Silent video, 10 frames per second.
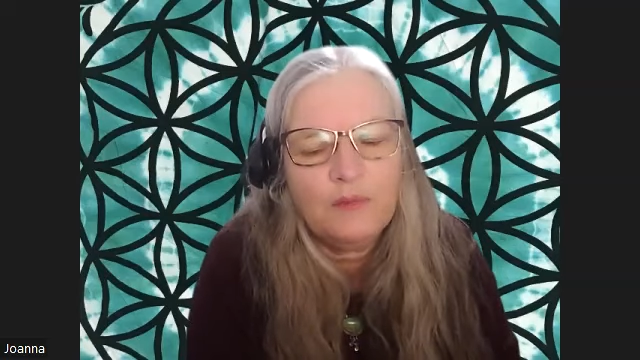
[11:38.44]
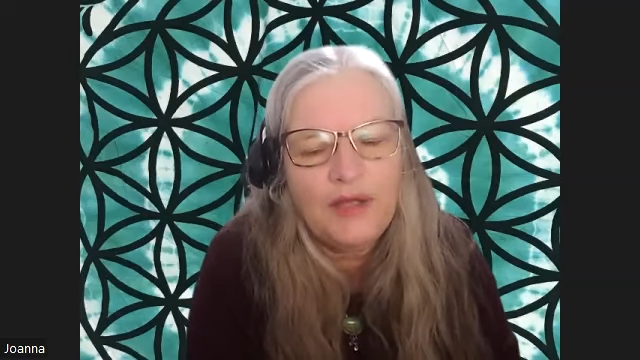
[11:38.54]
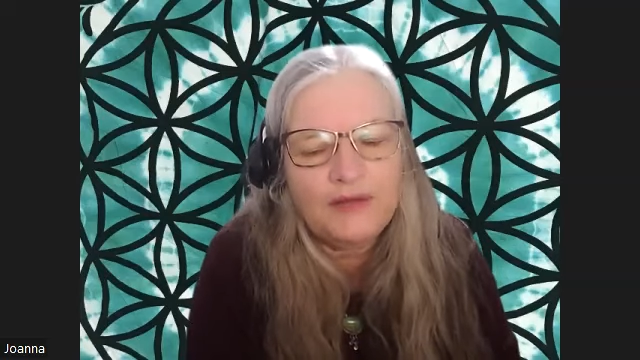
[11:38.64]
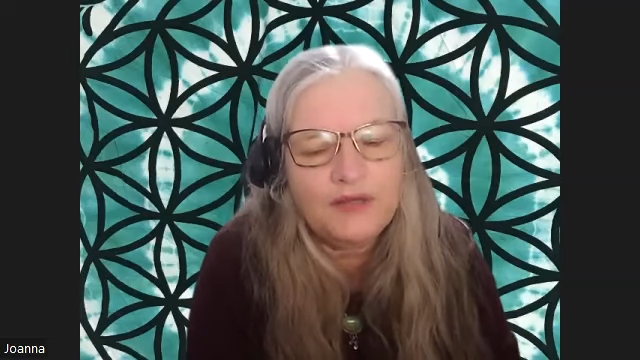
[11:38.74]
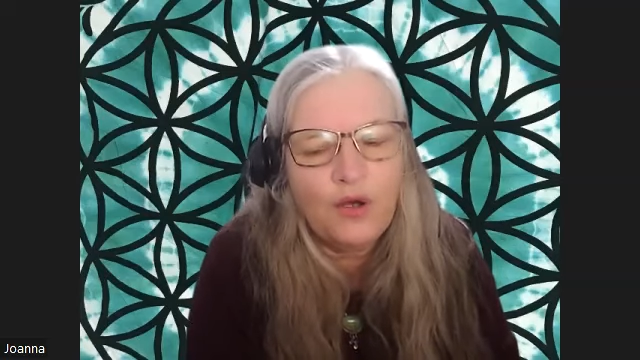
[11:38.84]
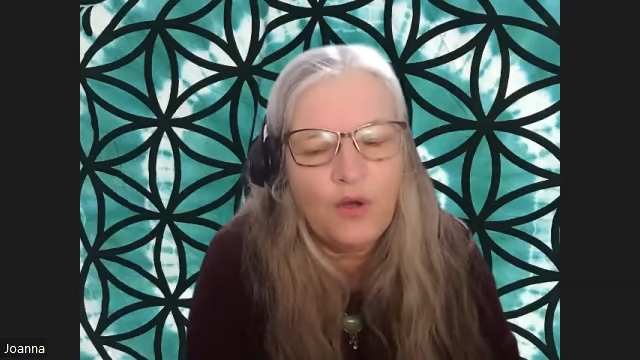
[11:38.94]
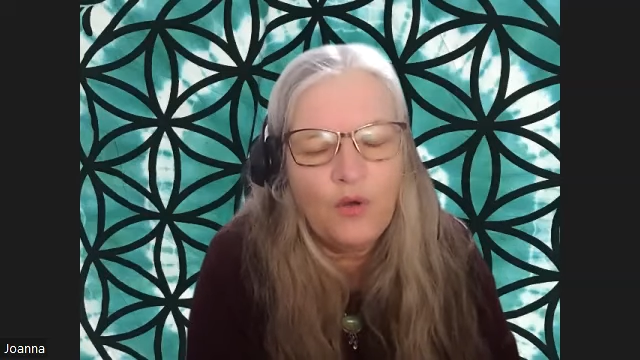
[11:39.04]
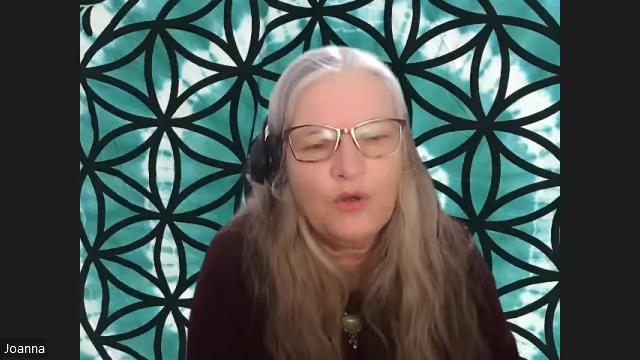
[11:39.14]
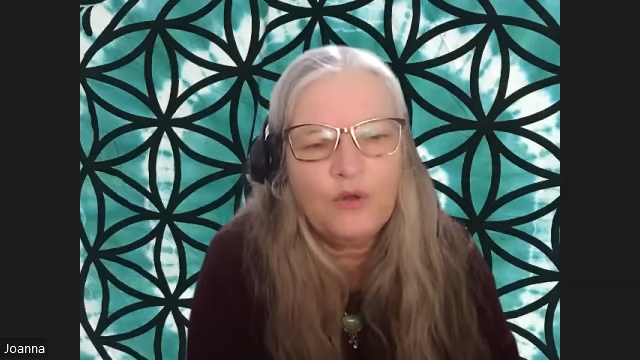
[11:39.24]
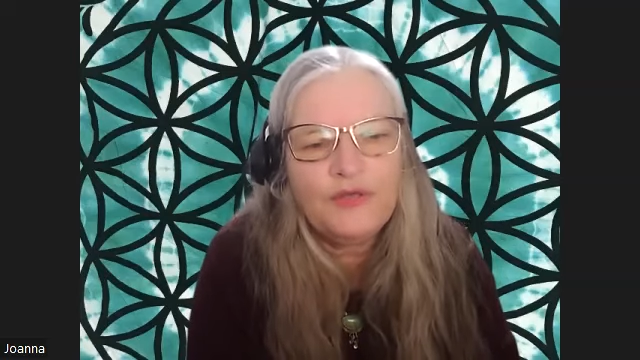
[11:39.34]
But the
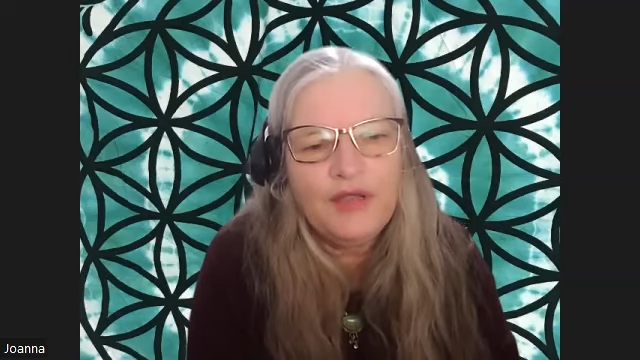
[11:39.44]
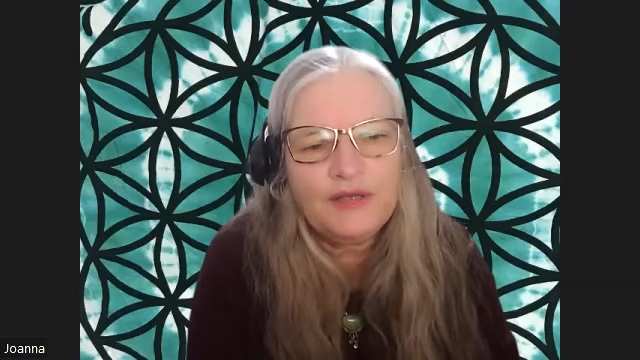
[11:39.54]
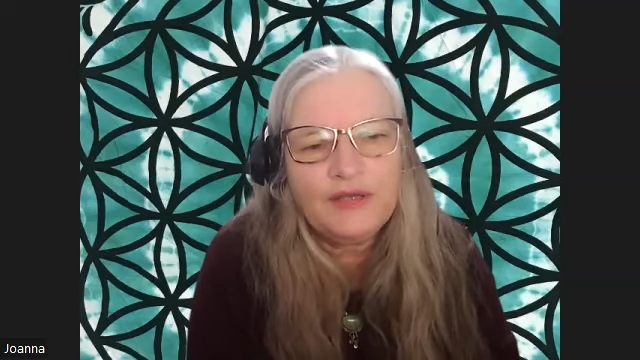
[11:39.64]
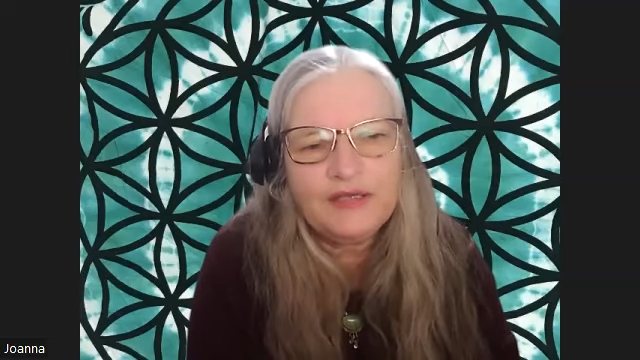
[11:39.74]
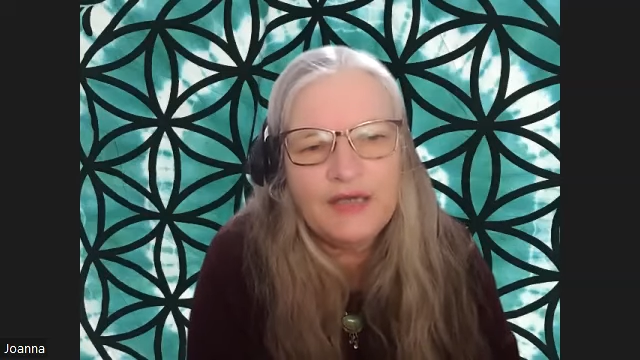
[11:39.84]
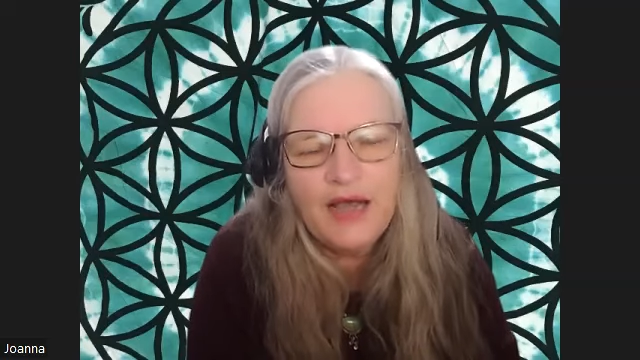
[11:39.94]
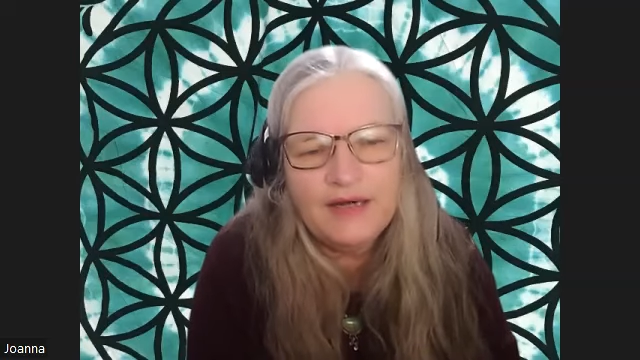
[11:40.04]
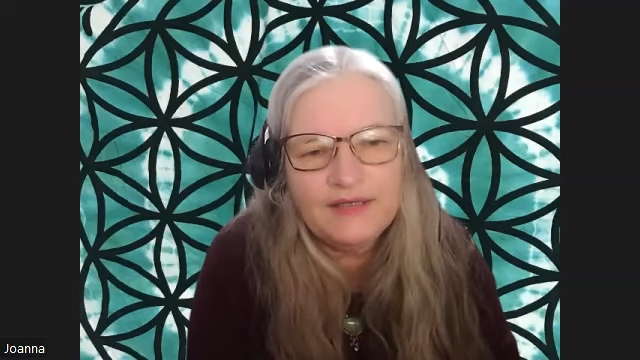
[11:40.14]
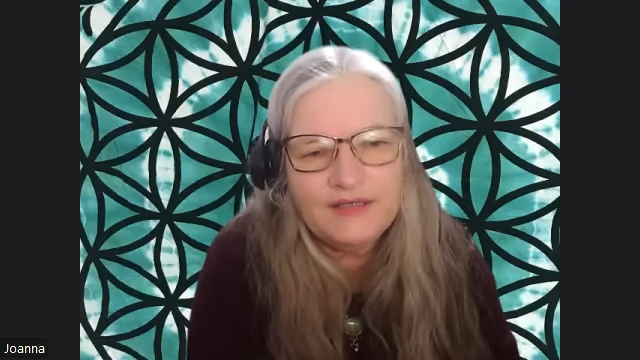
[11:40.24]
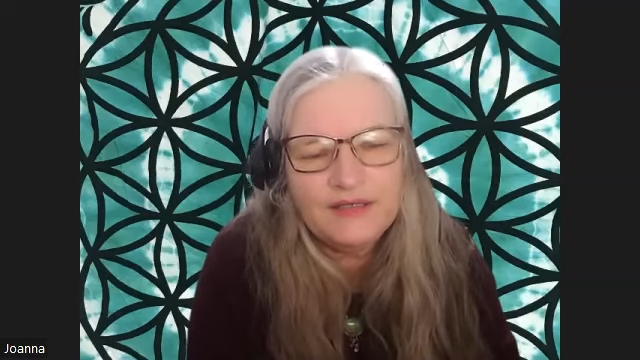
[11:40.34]
whole thing that
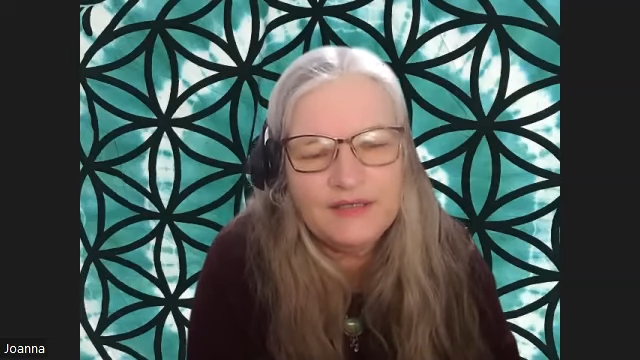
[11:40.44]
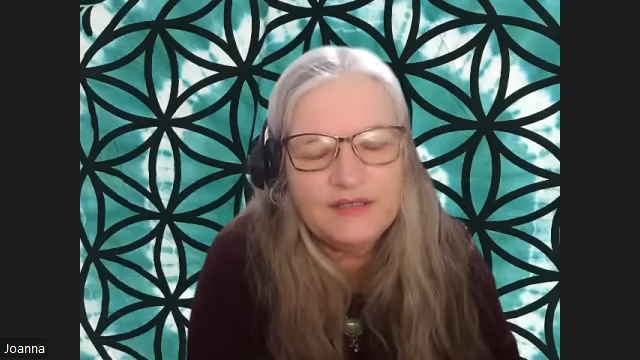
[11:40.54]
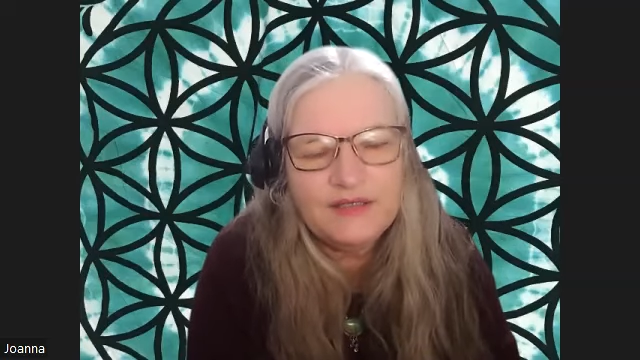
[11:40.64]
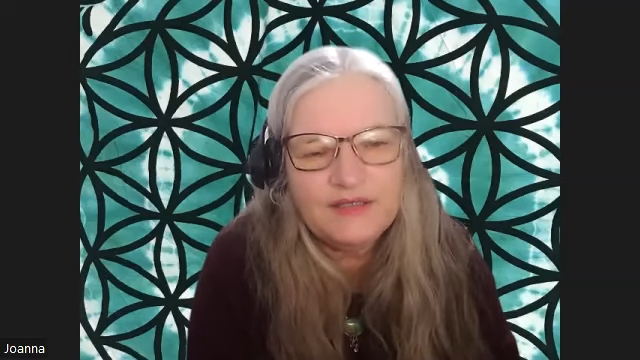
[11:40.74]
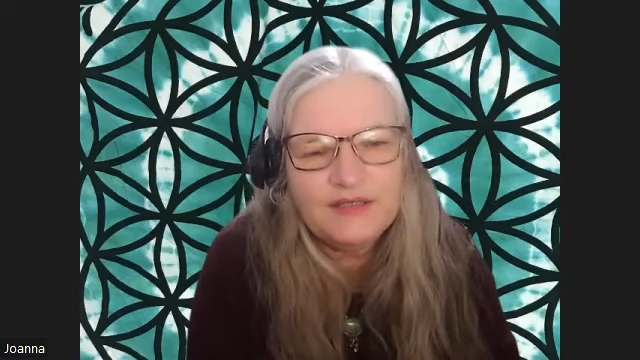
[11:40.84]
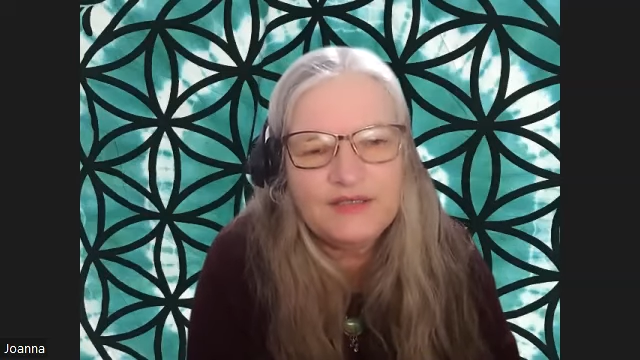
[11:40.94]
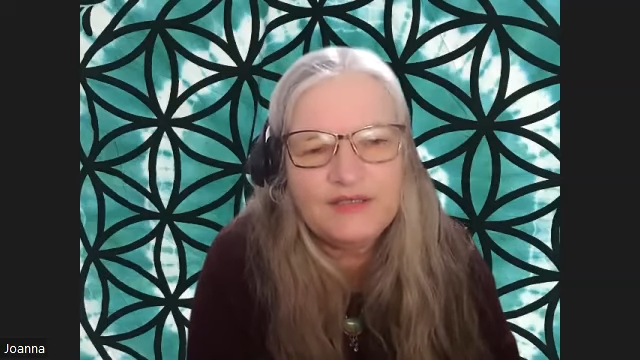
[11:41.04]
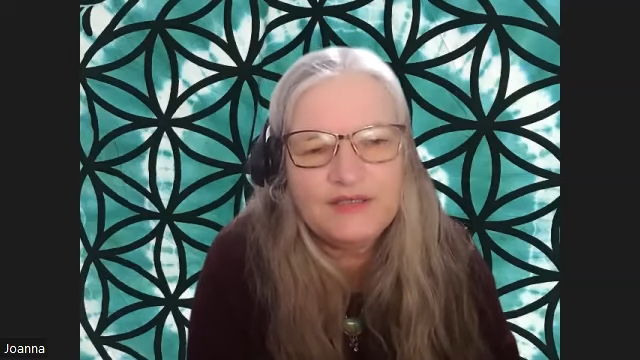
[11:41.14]
got us into this